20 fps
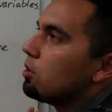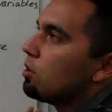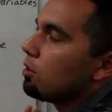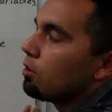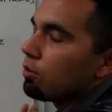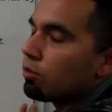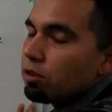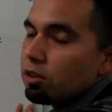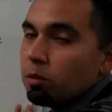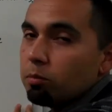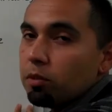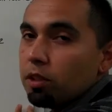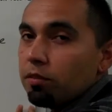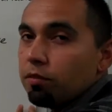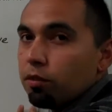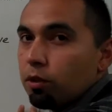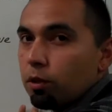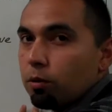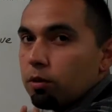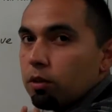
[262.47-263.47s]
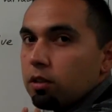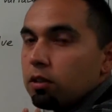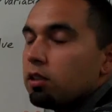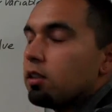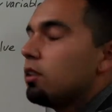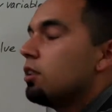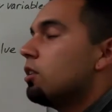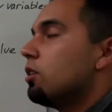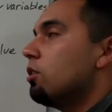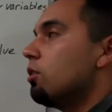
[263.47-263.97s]
You learn something forward,
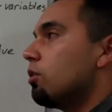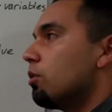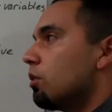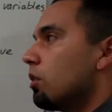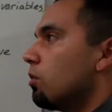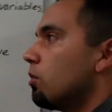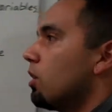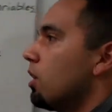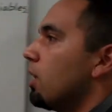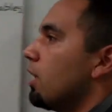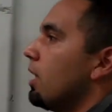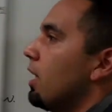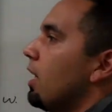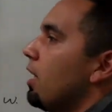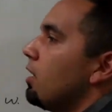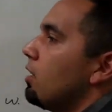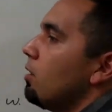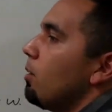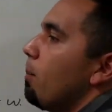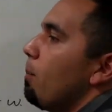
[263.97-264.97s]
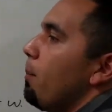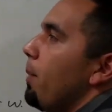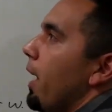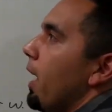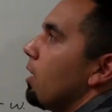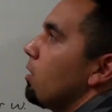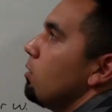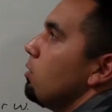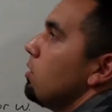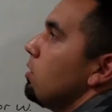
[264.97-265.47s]
and then you learn it again
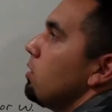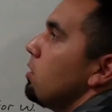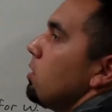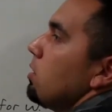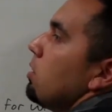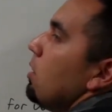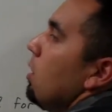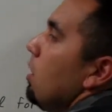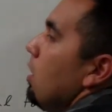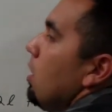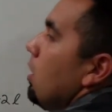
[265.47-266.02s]
backwards.